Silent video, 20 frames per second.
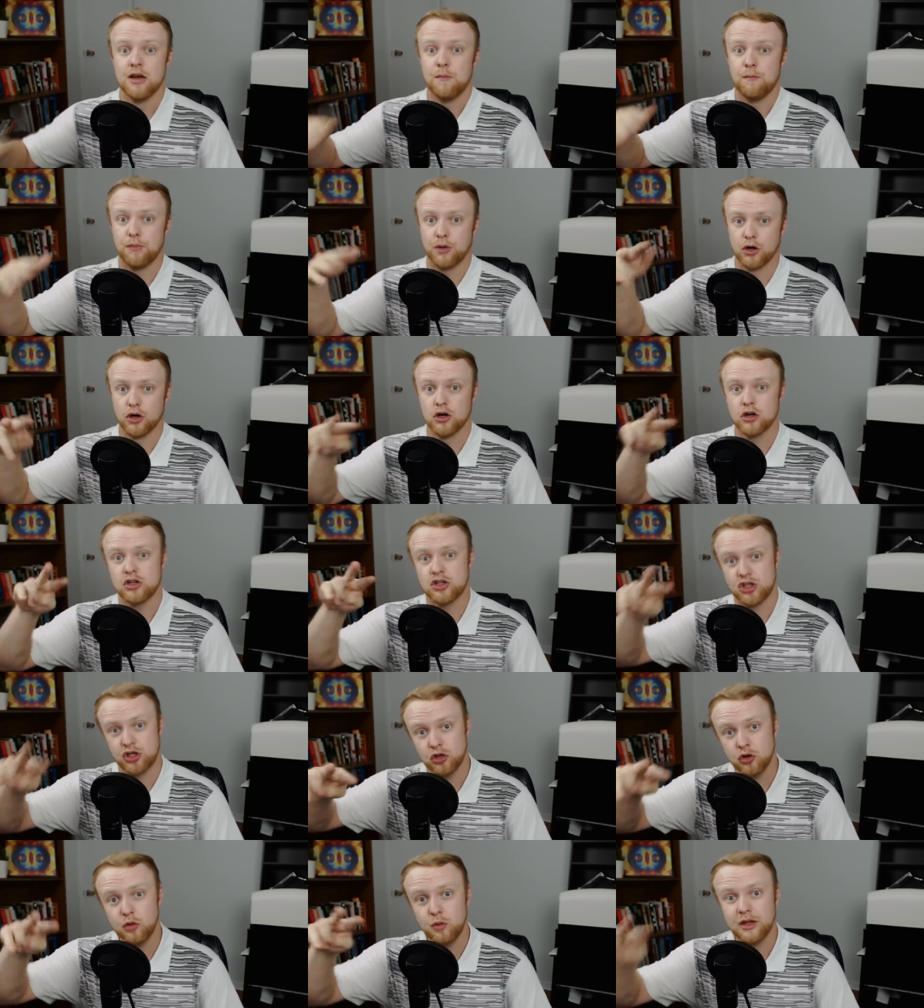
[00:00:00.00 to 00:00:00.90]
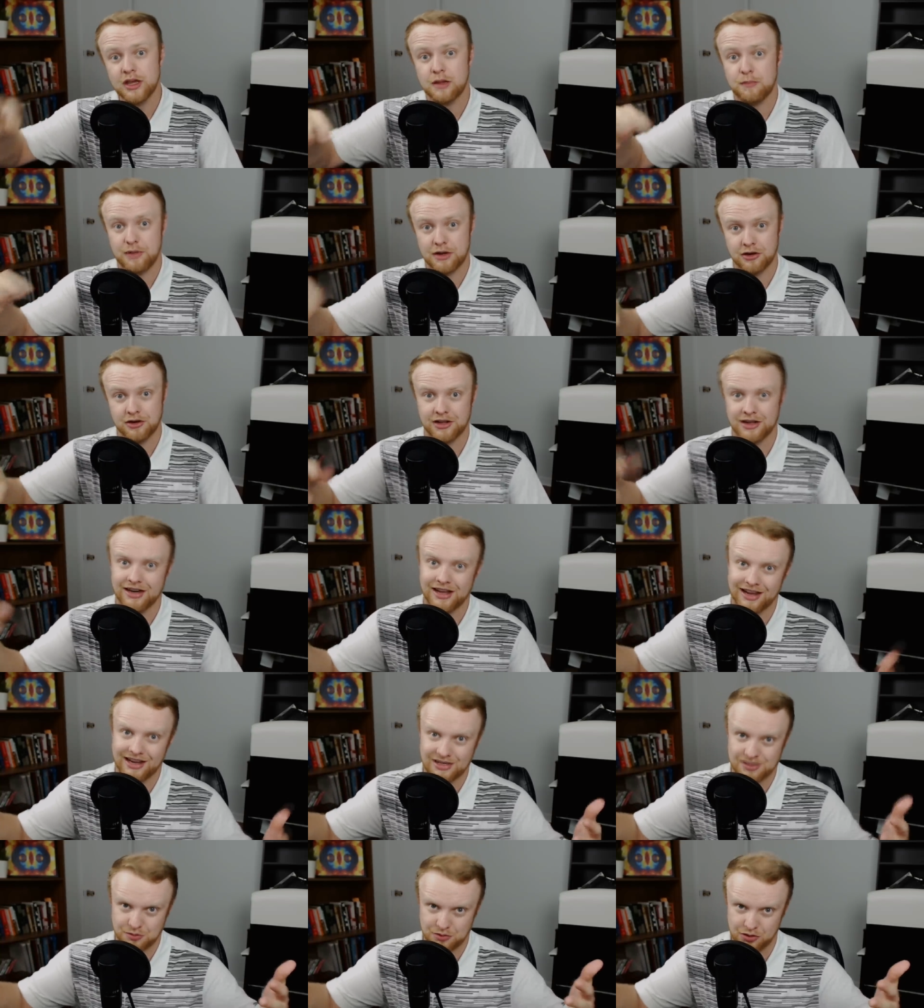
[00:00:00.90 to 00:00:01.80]
per two week period, I
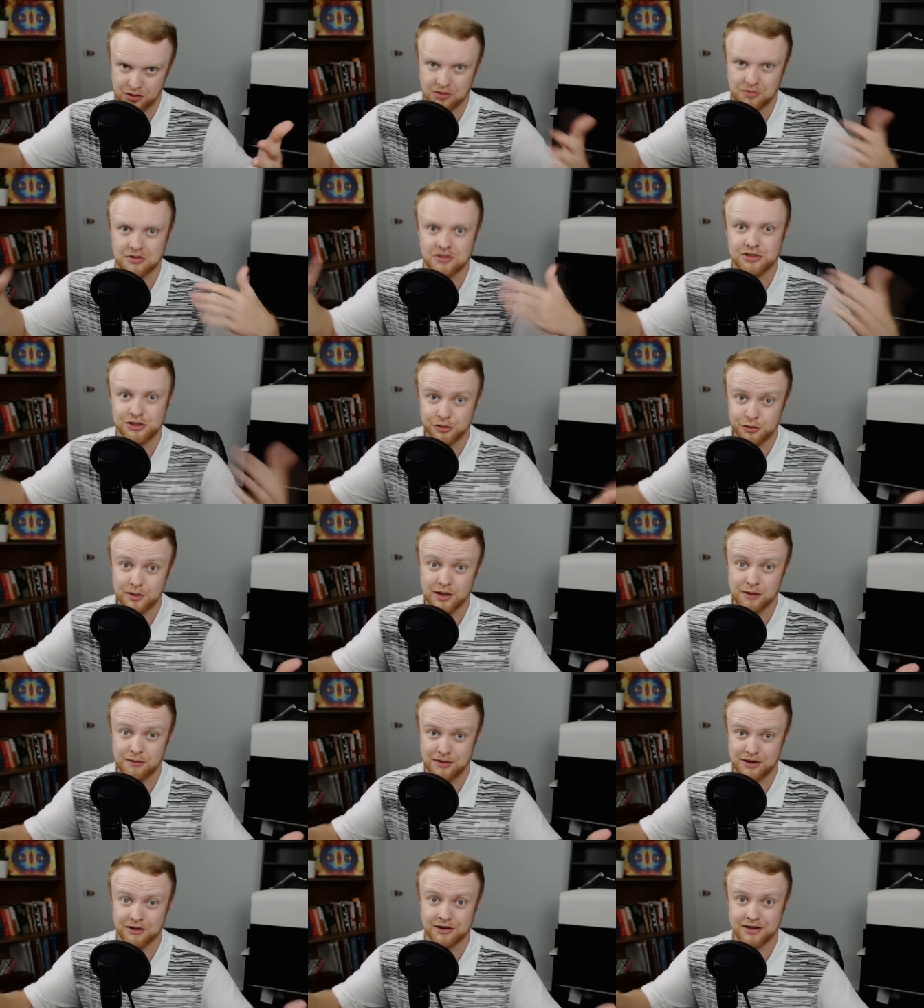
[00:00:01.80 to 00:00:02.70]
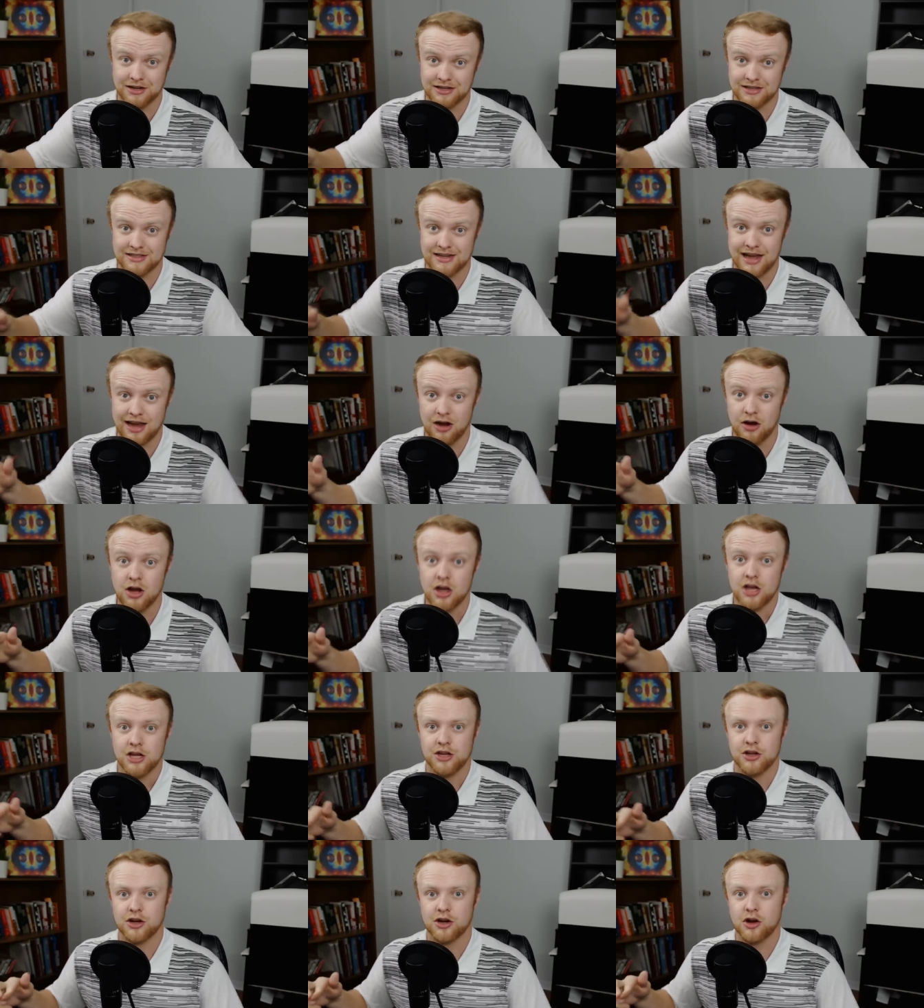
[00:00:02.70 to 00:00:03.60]
guess we're going with two week periods now,
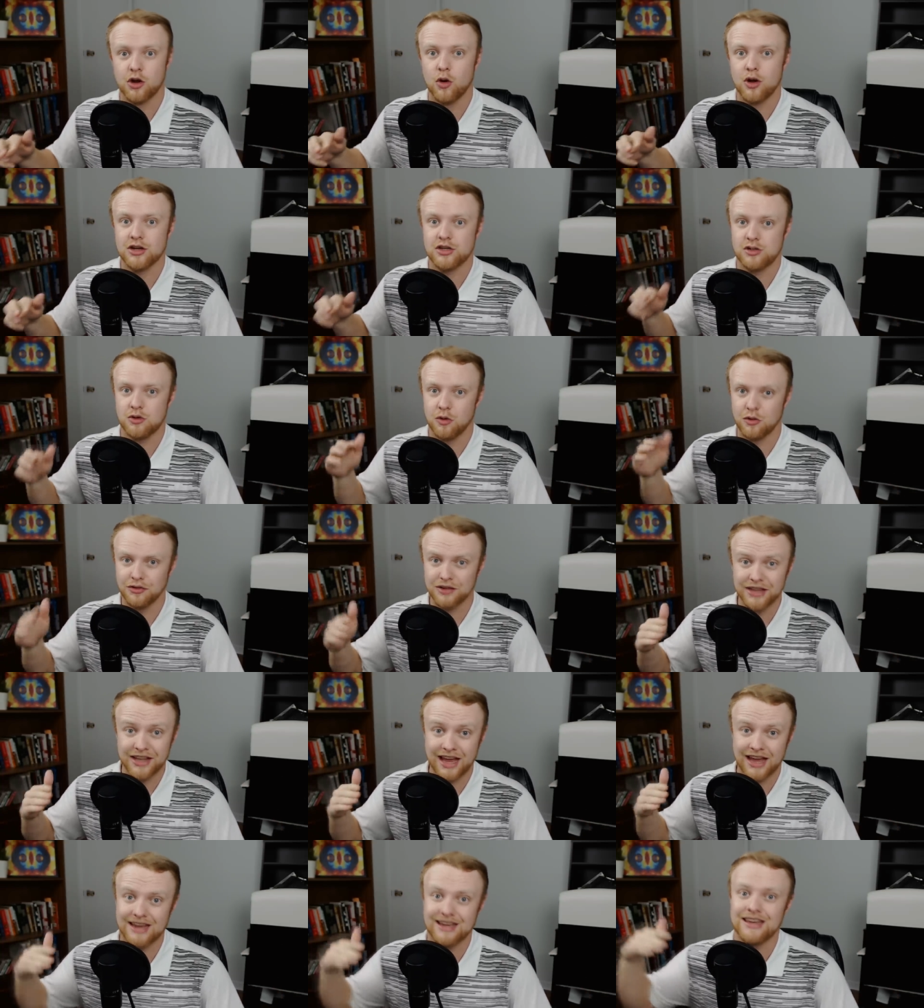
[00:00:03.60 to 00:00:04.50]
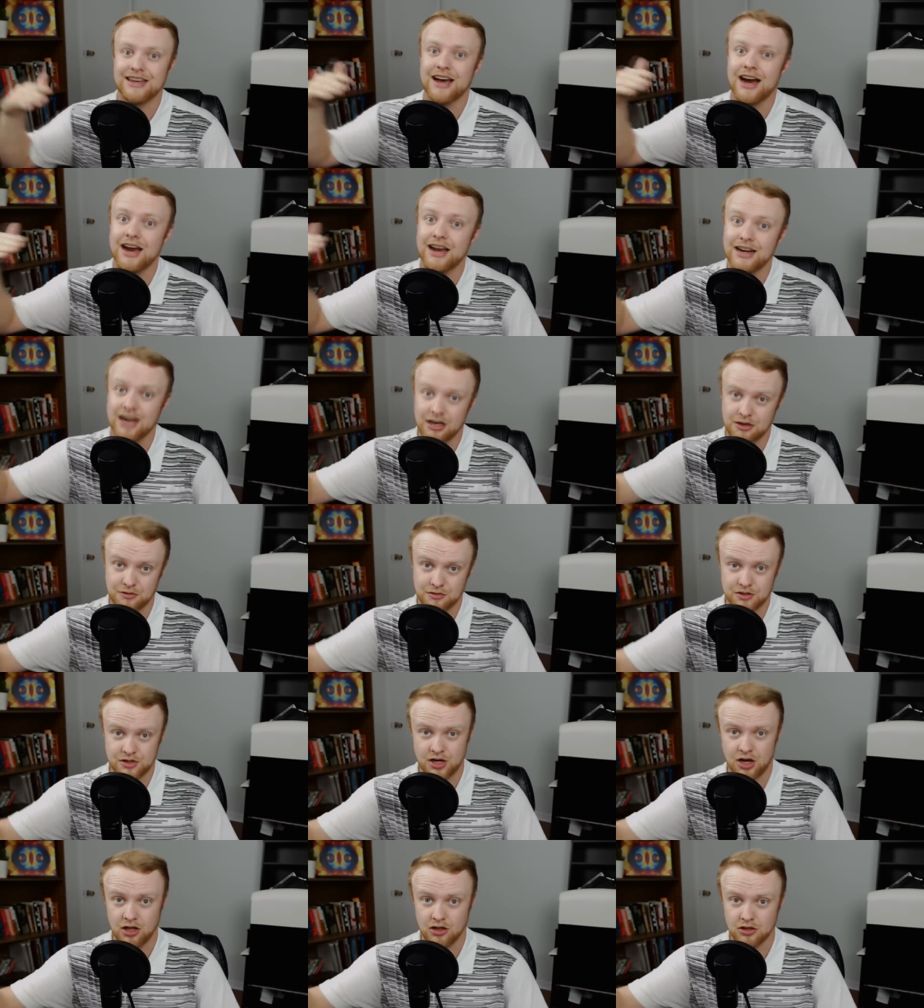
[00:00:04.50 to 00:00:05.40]
you're going to only get
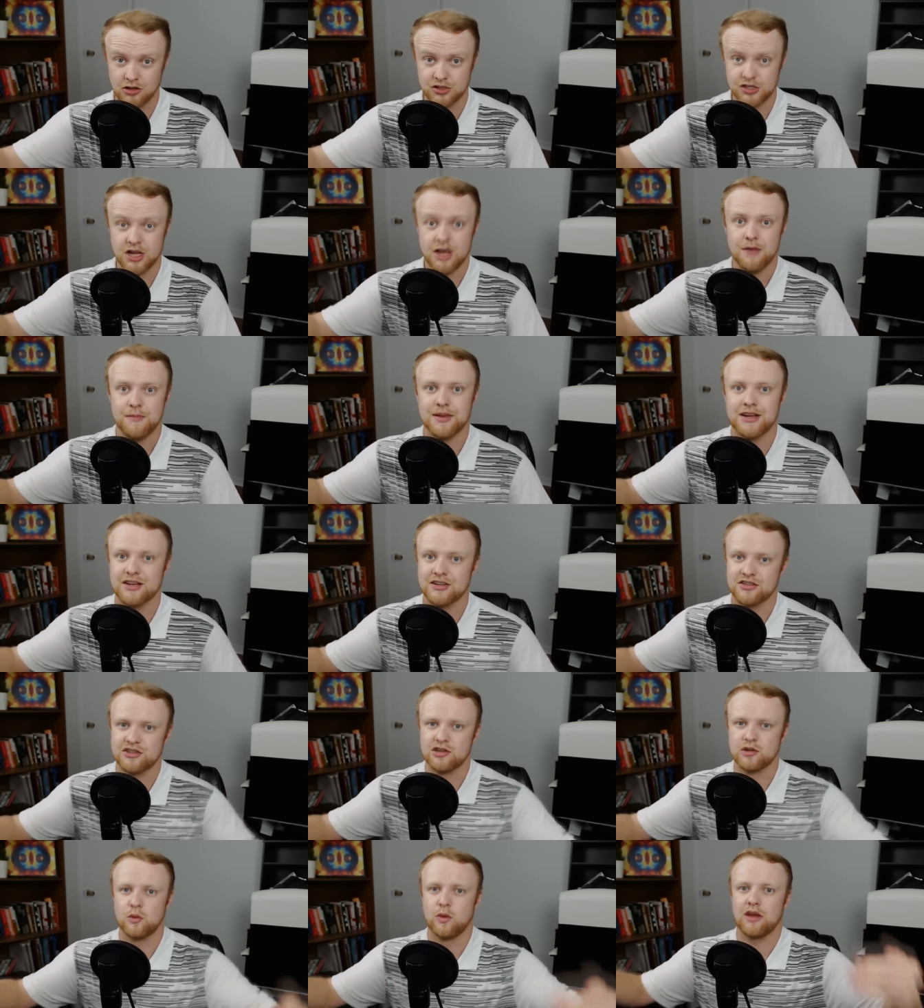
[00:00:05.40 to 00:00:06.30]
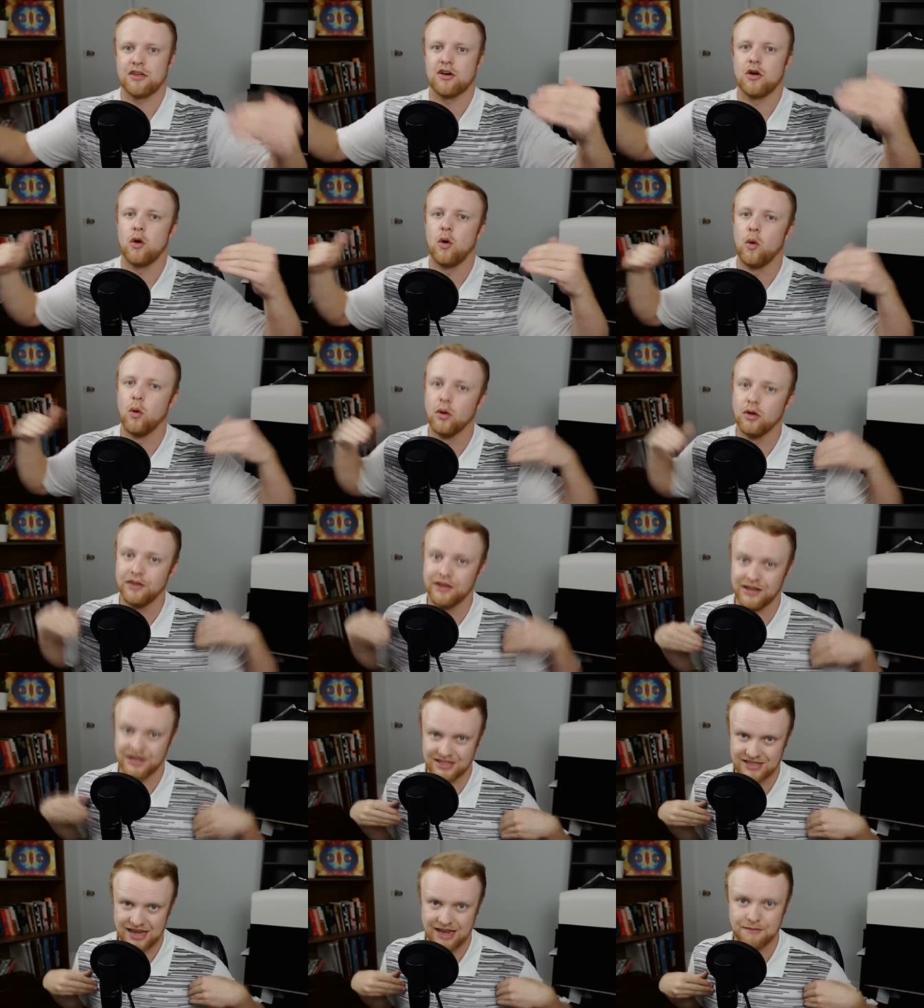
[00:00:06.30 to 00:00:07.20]
$900 because they're
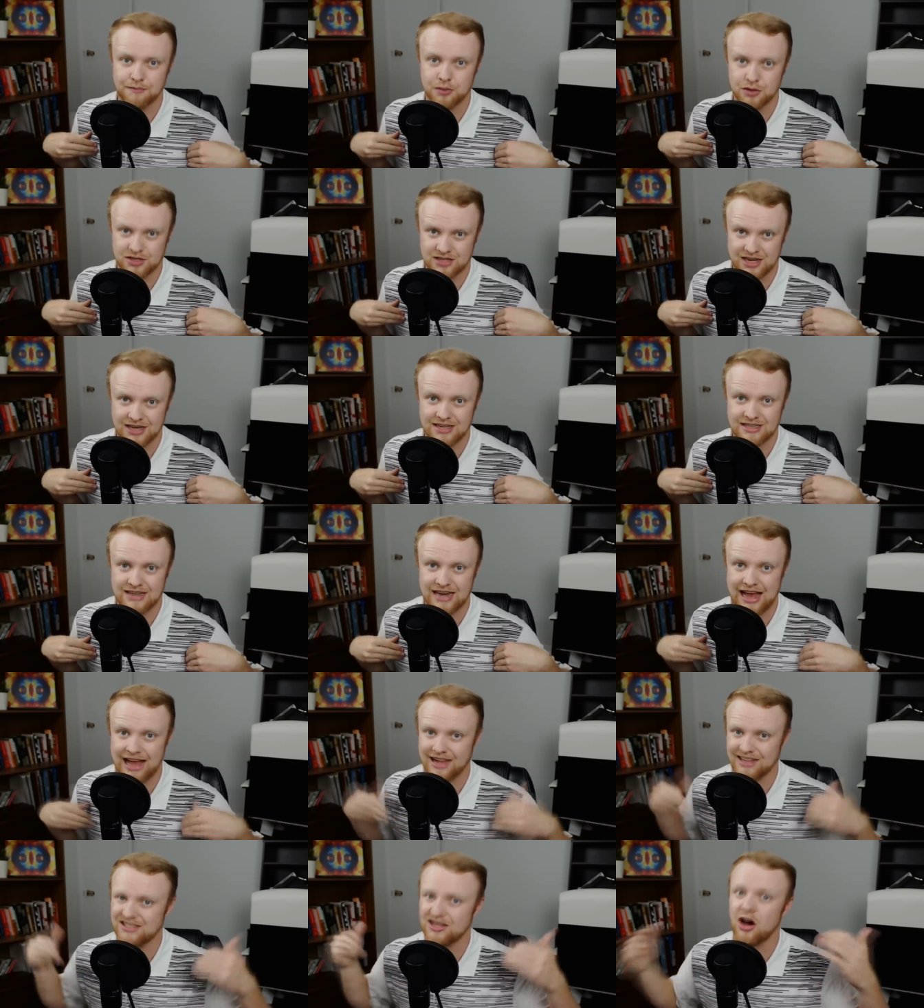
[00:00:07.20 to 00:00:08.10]
withholding 10% tax